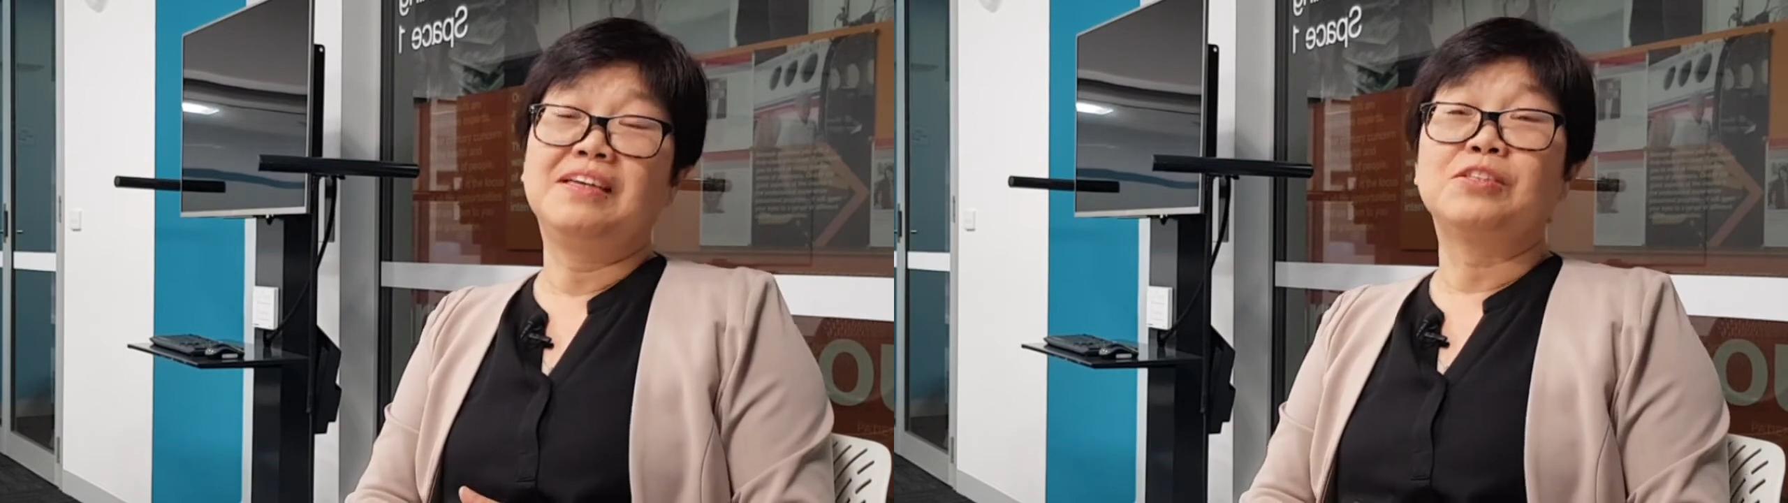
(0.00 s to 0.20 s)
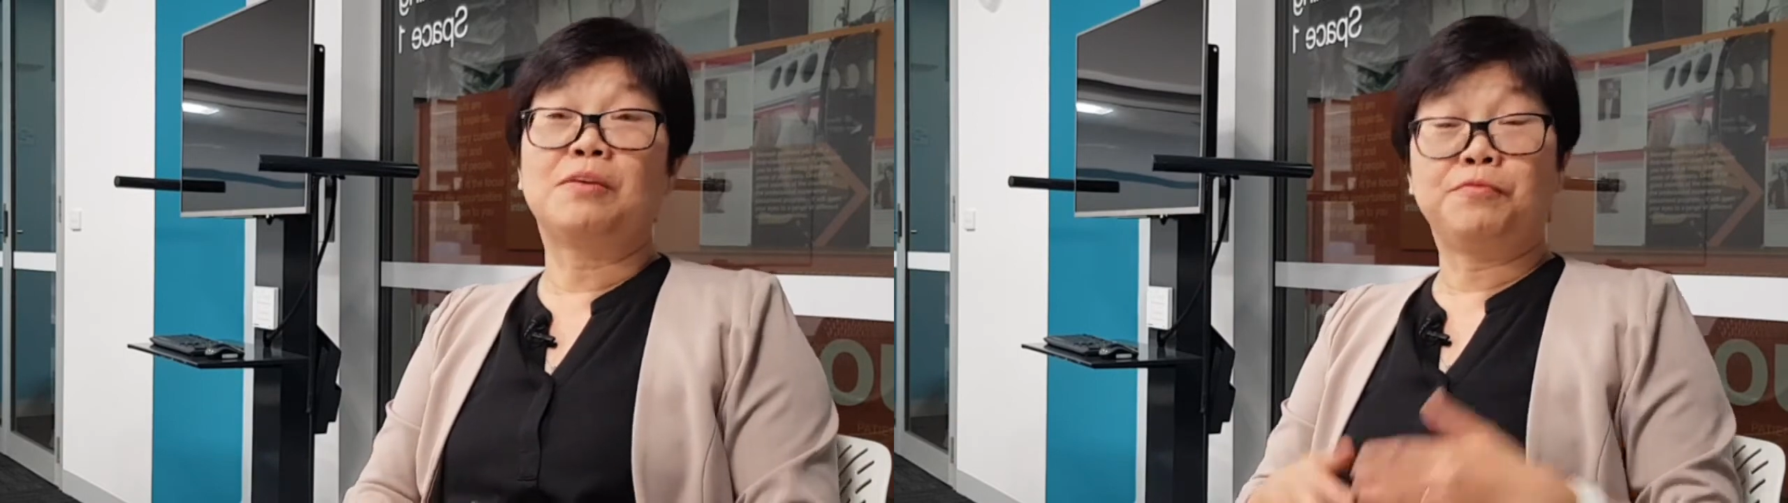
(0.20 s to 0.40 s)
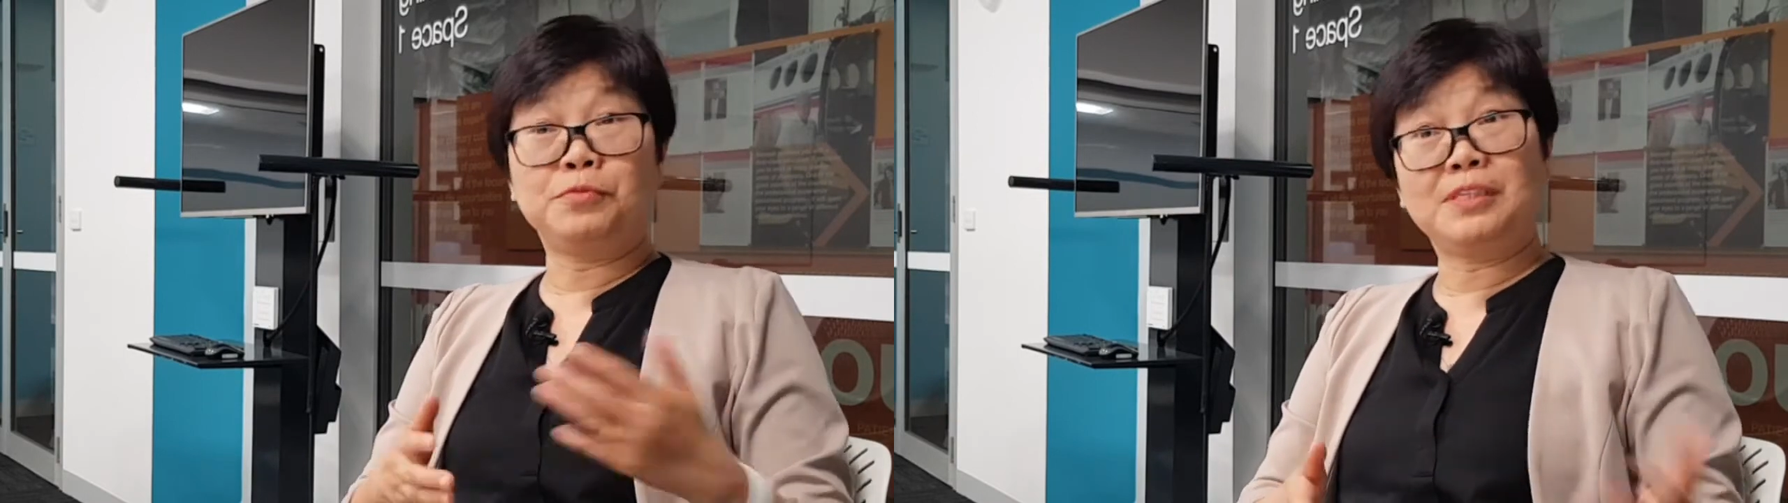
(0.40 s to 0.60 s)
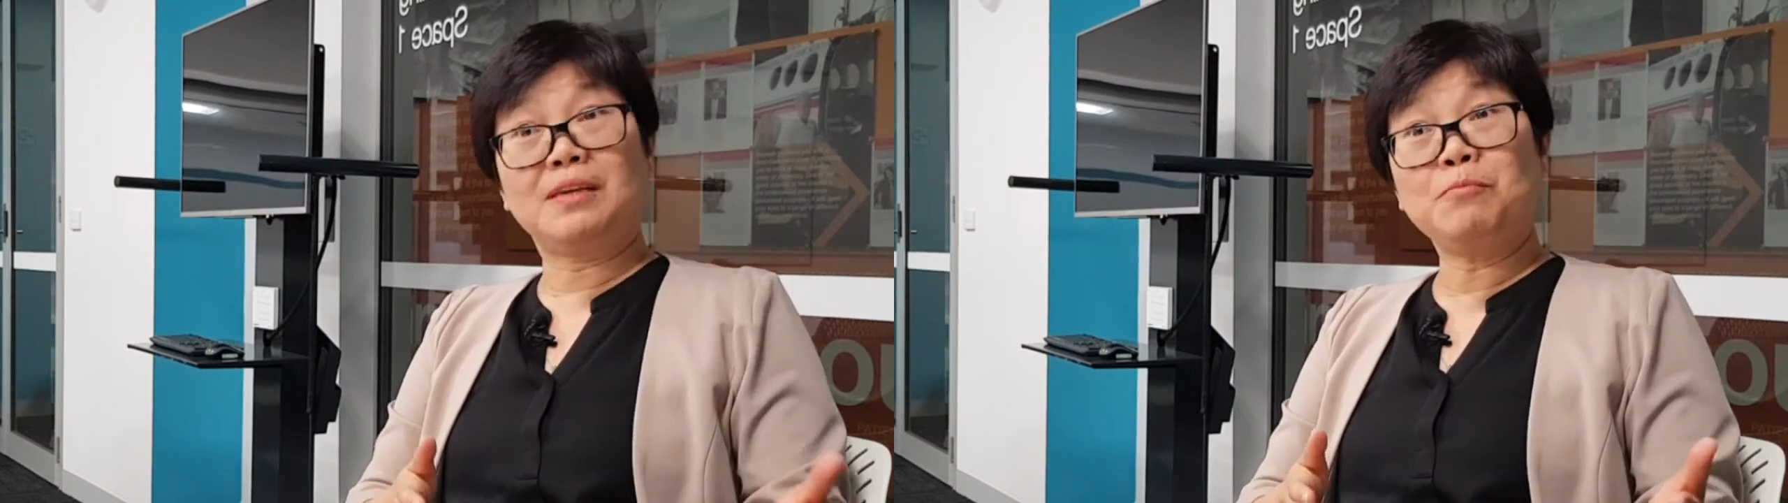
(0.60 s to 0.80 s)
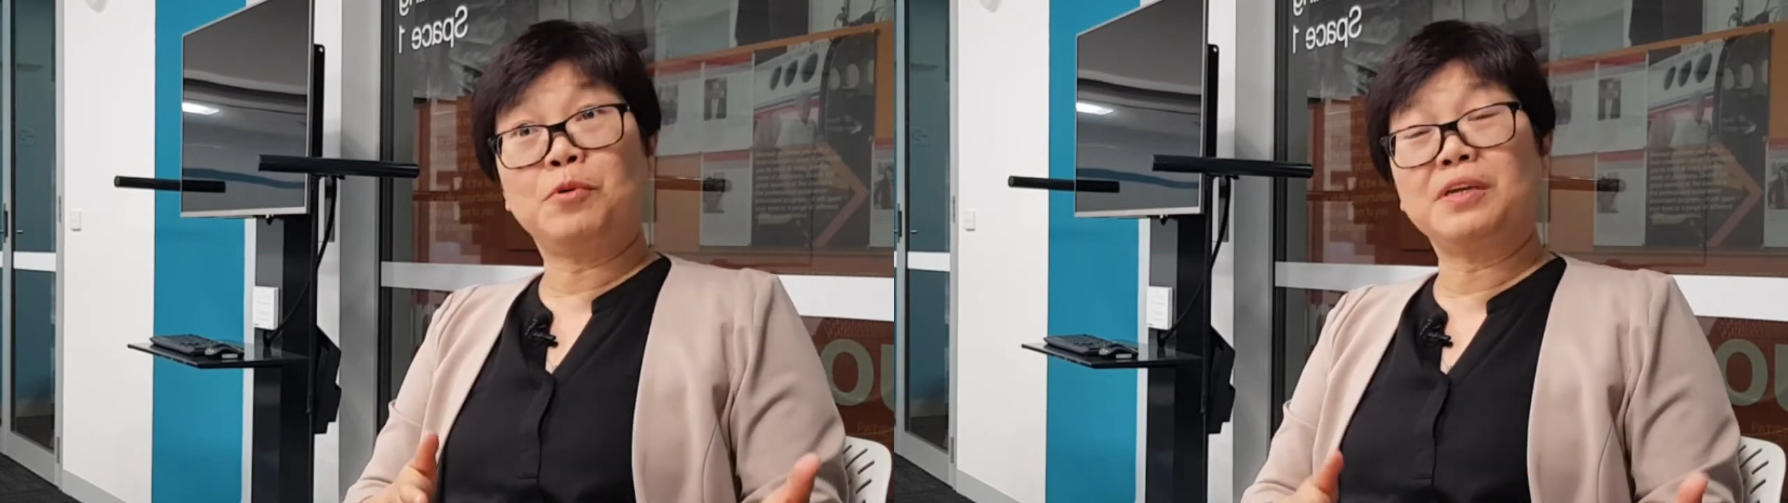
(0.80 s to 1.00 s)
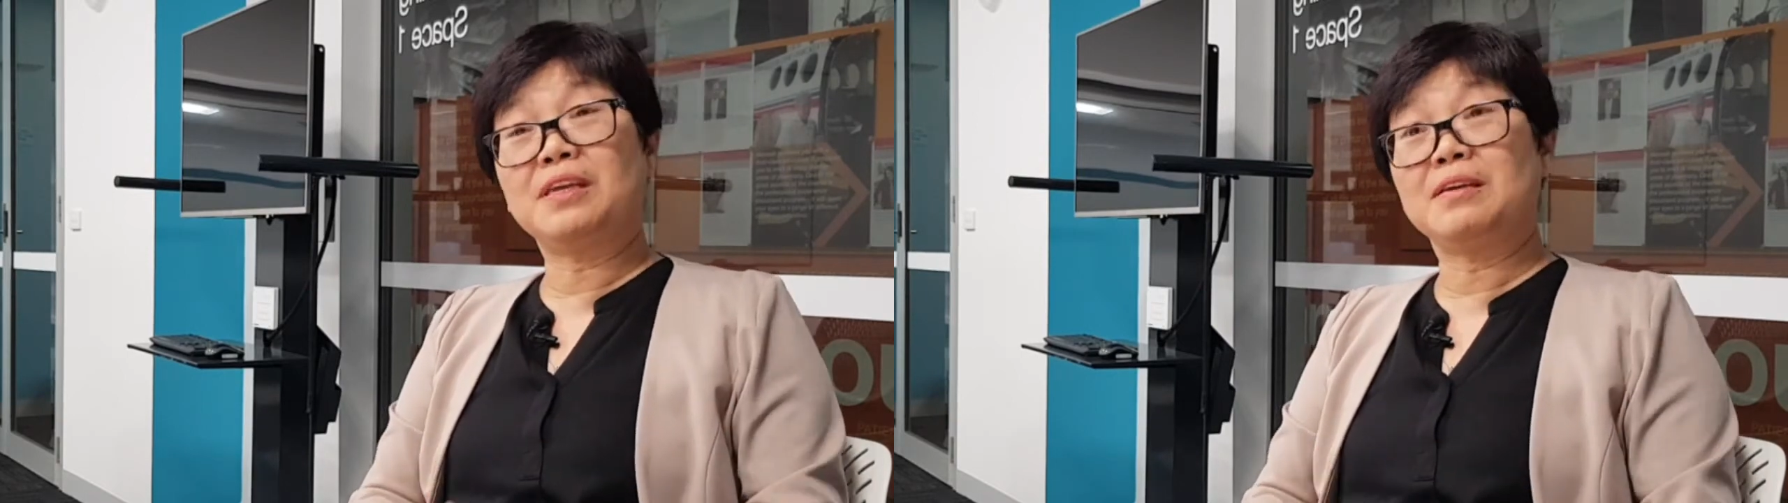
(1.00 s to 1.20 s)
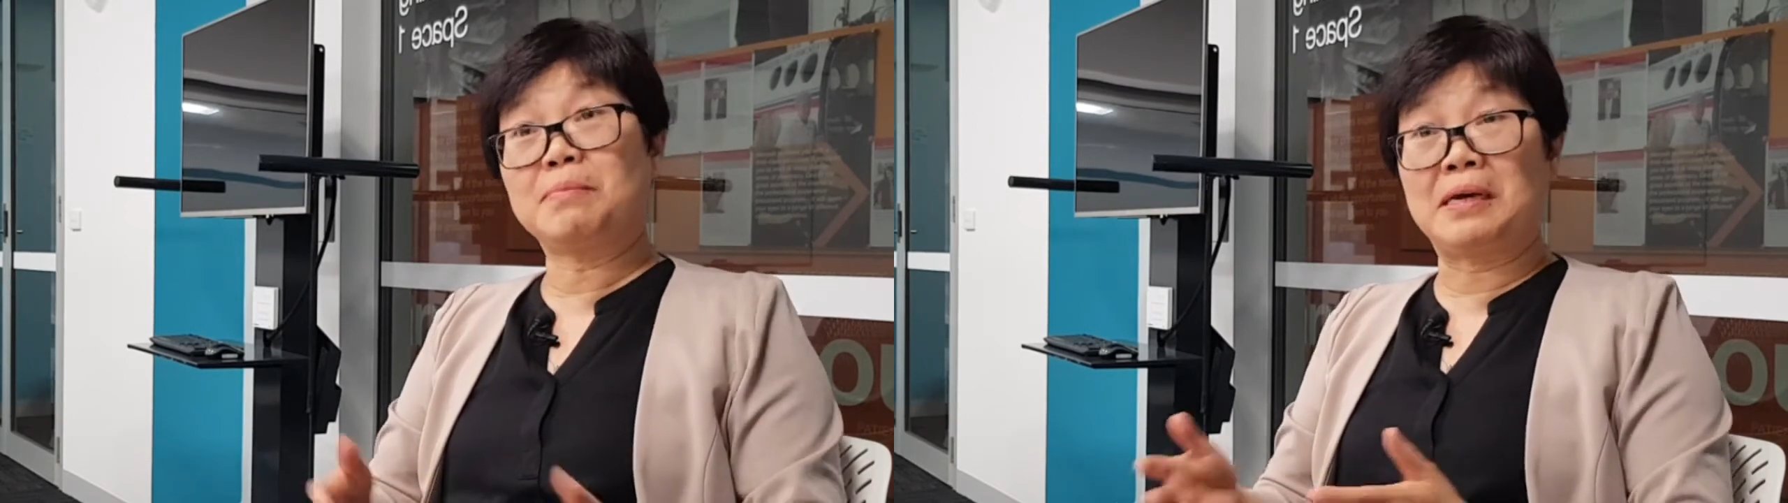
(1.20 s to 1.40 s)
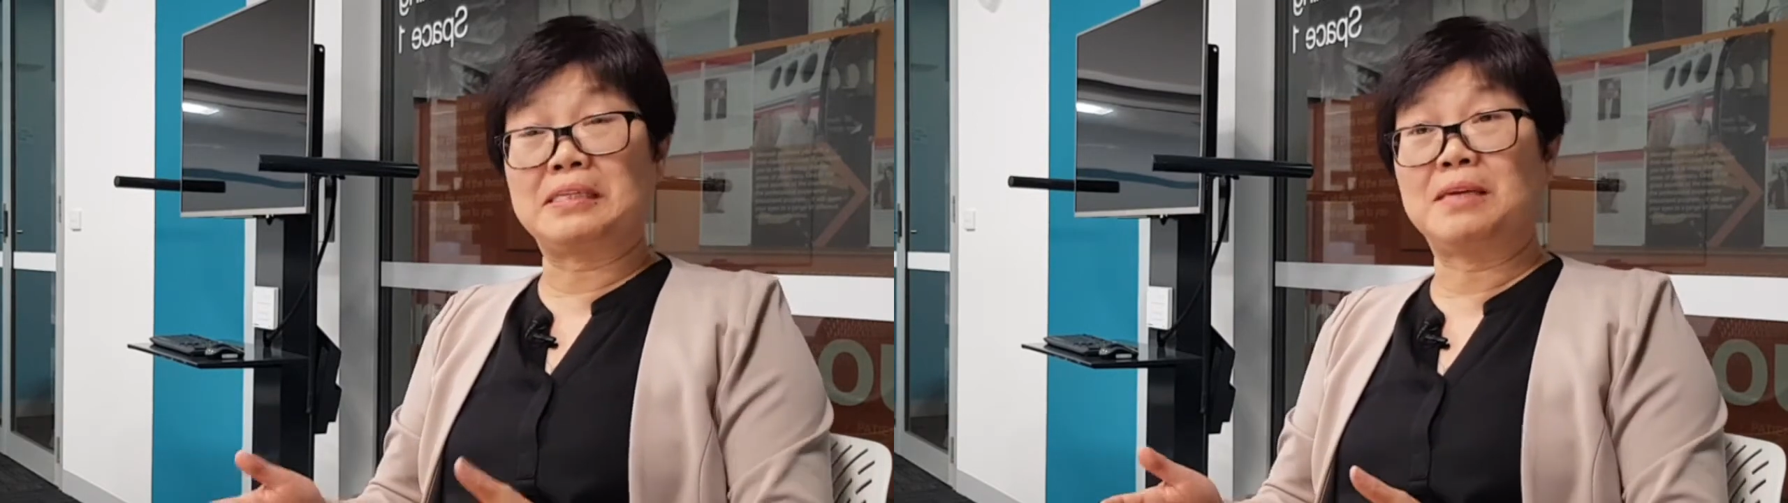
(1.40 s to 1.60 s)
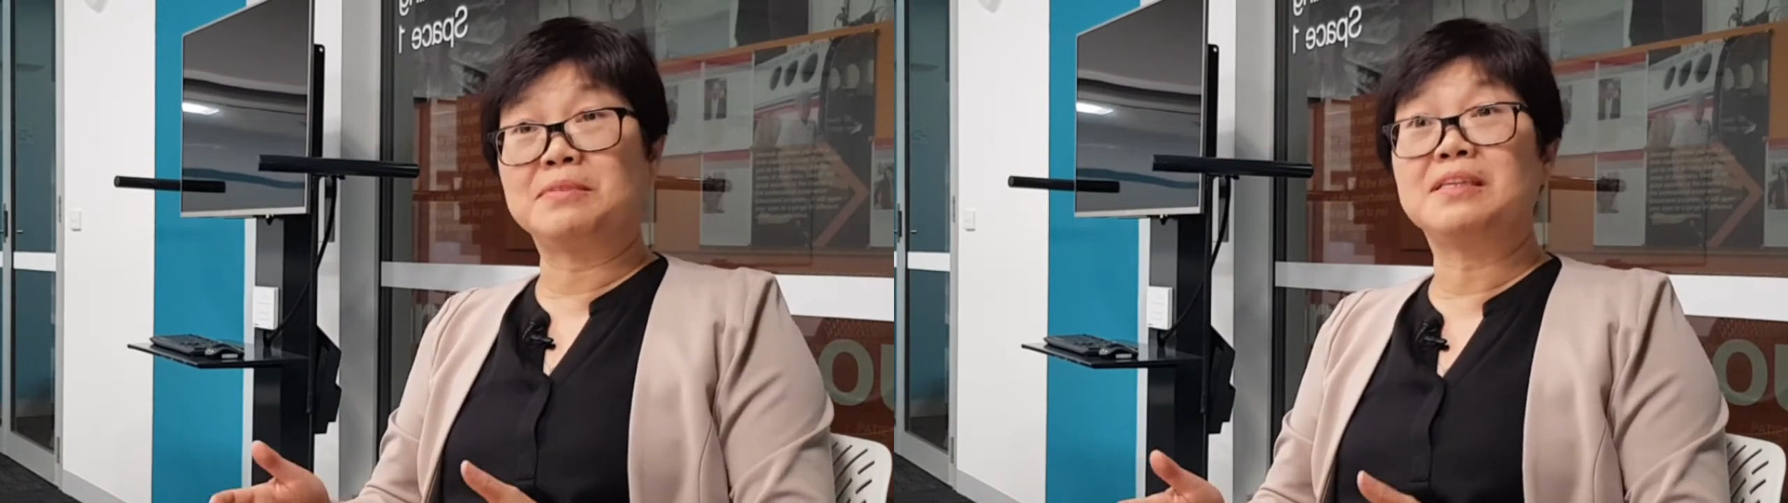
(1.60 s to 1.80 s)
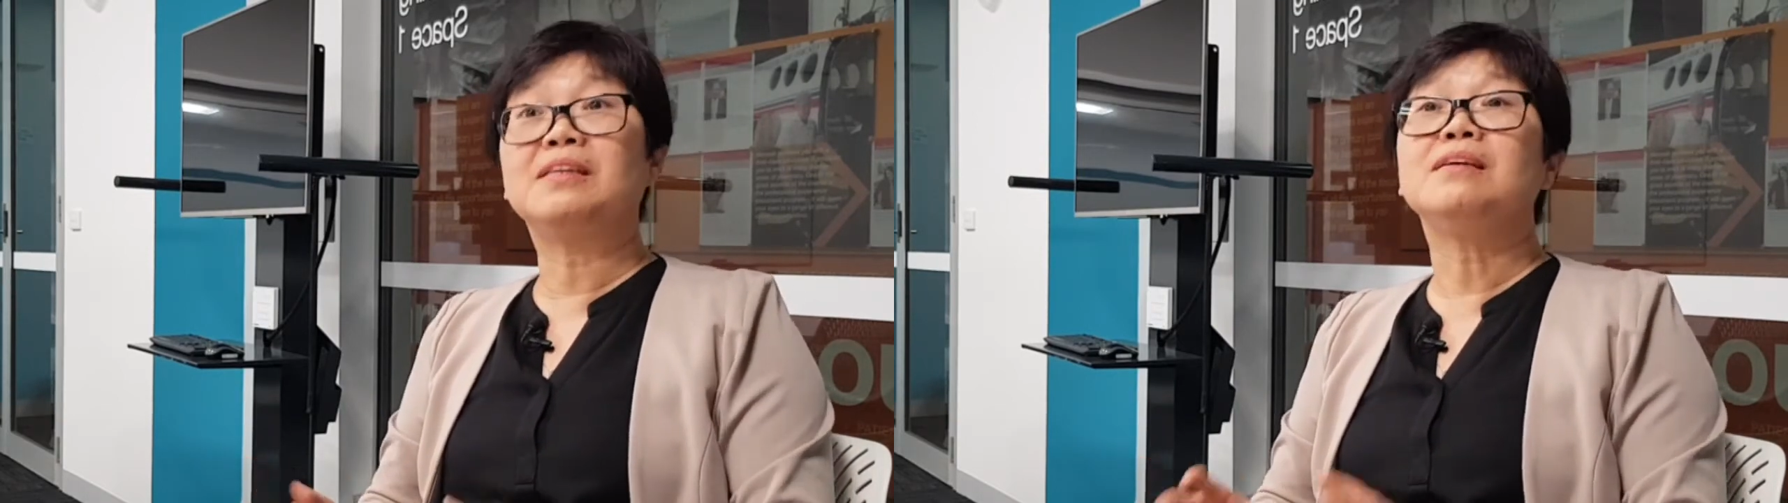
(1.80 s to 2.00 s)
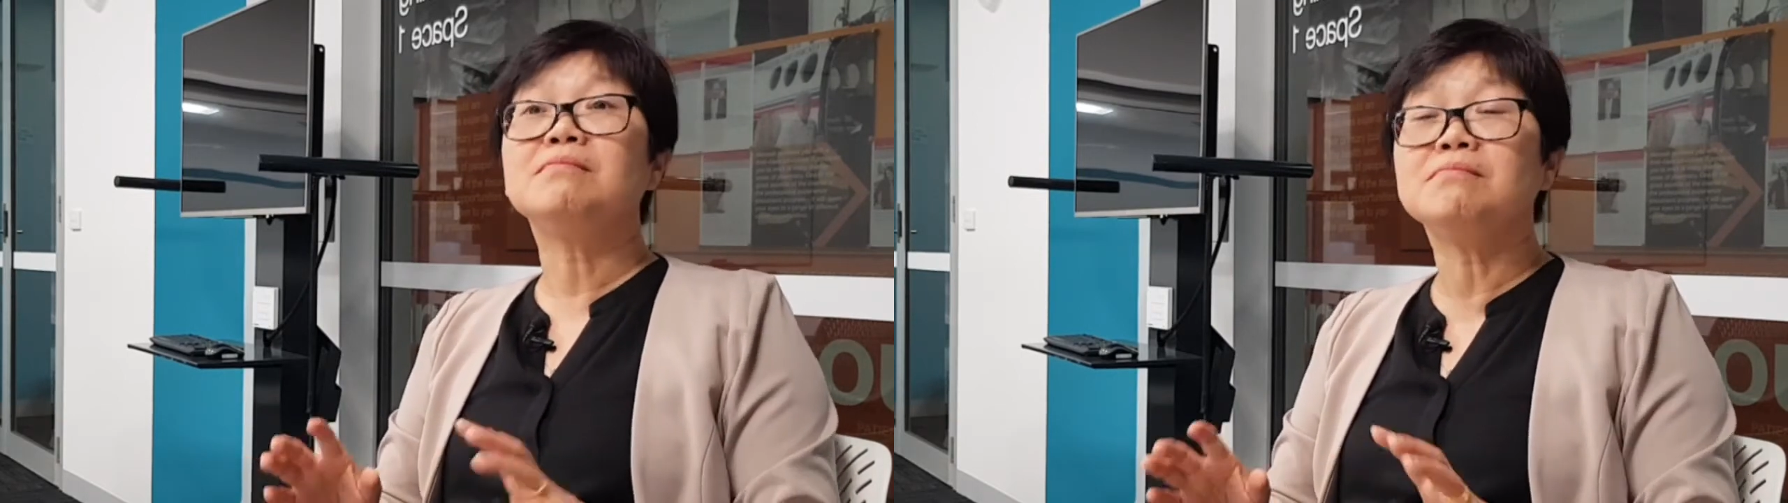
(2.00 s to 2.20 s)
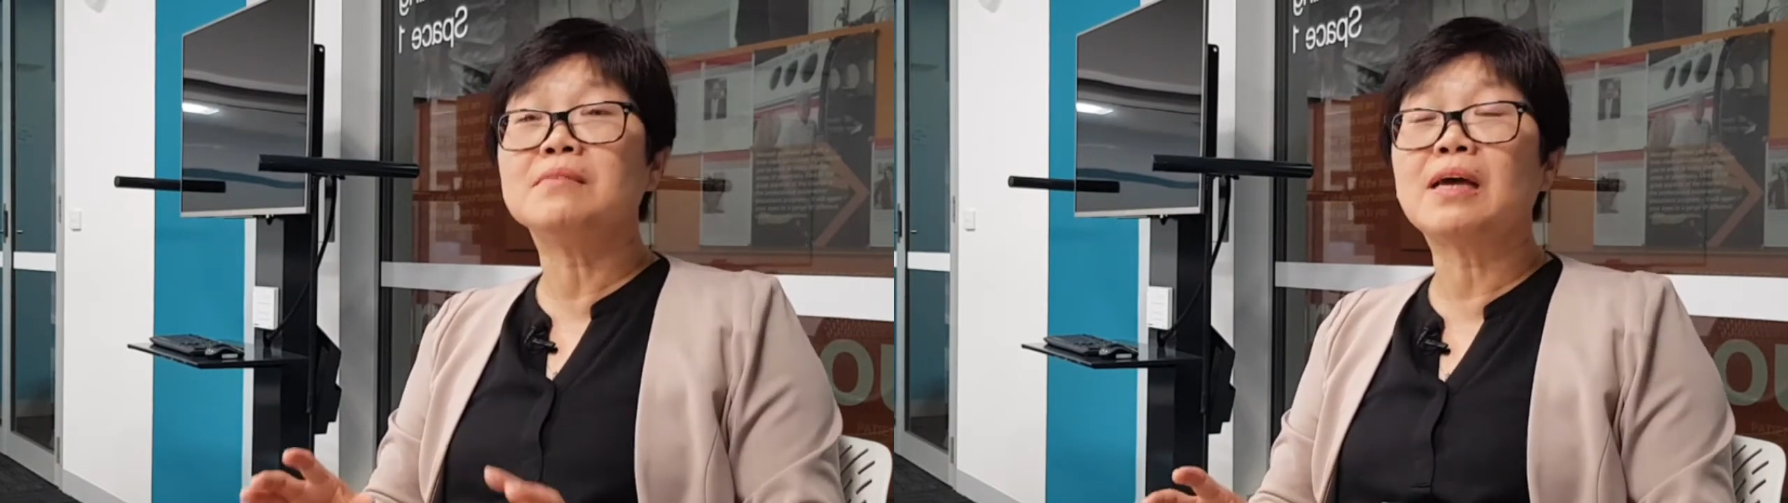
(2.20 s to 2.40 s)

So I'm full-time working, part-time studying.